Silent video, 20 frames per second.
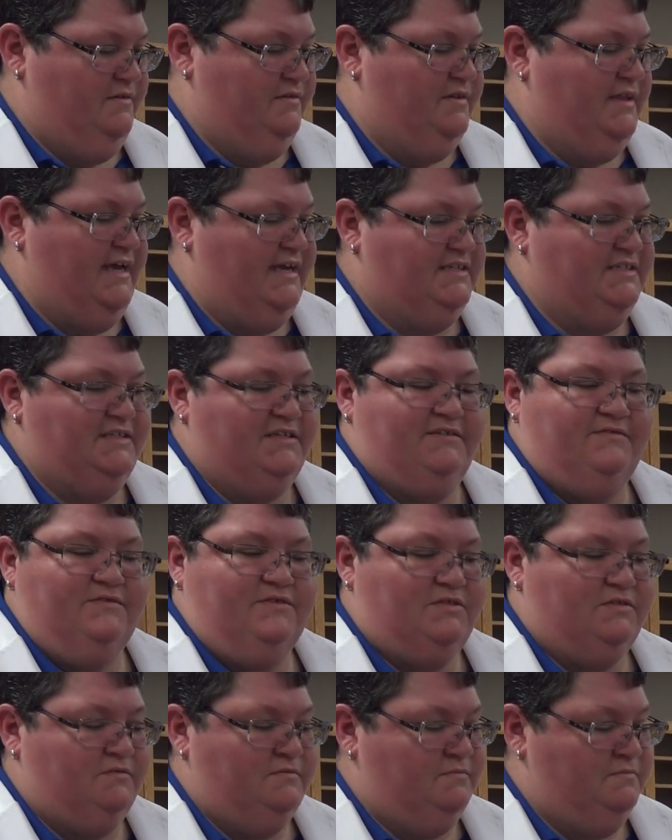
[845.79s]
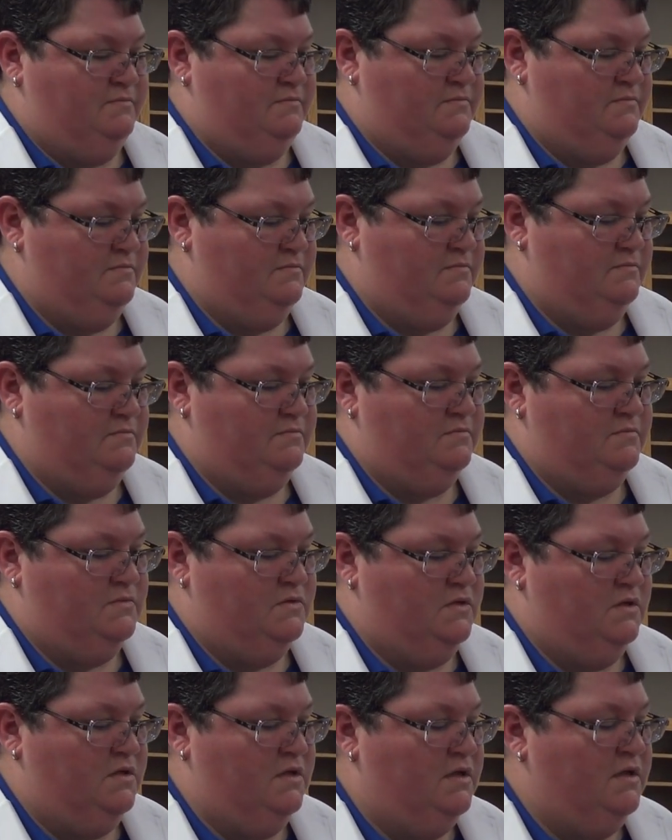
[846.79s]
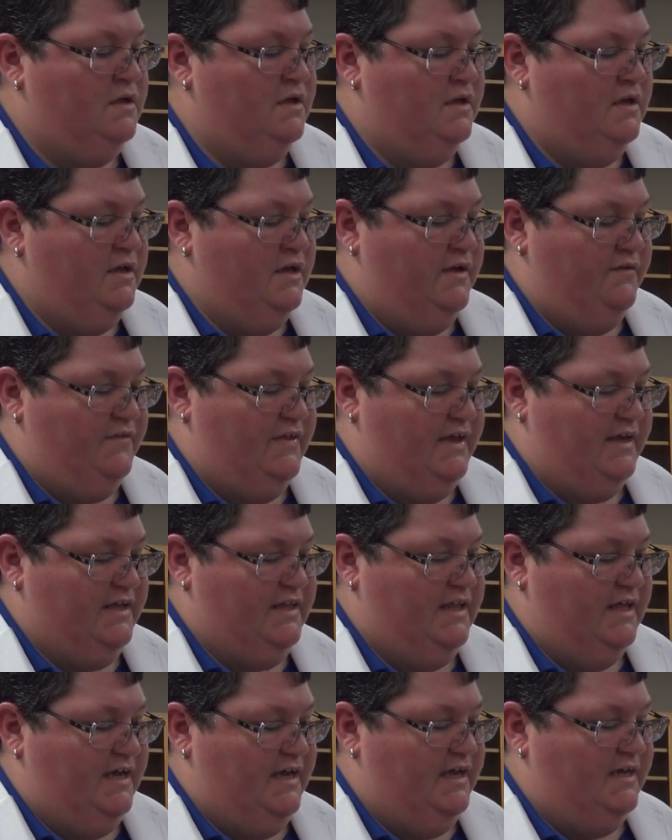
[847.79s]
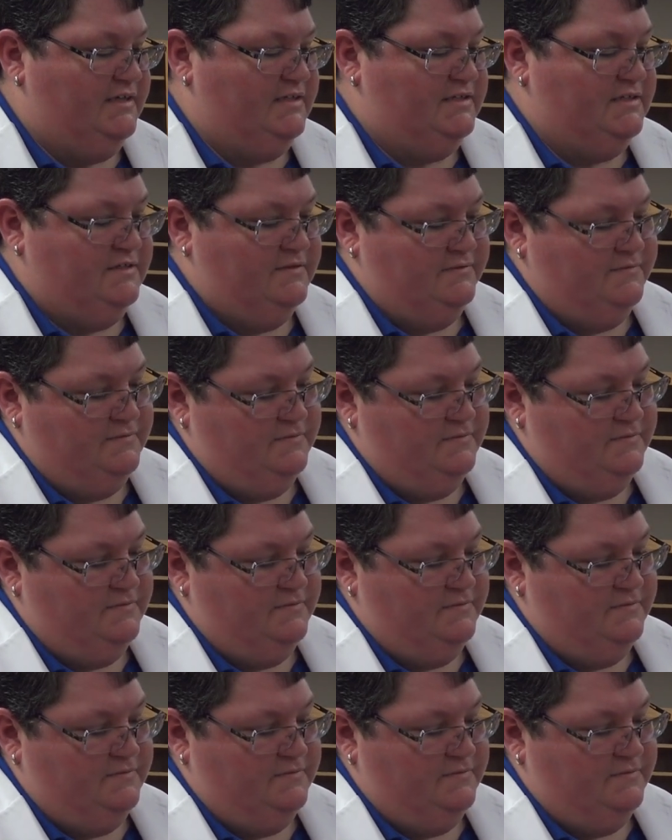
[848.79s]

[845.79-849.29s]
laxatives of that class.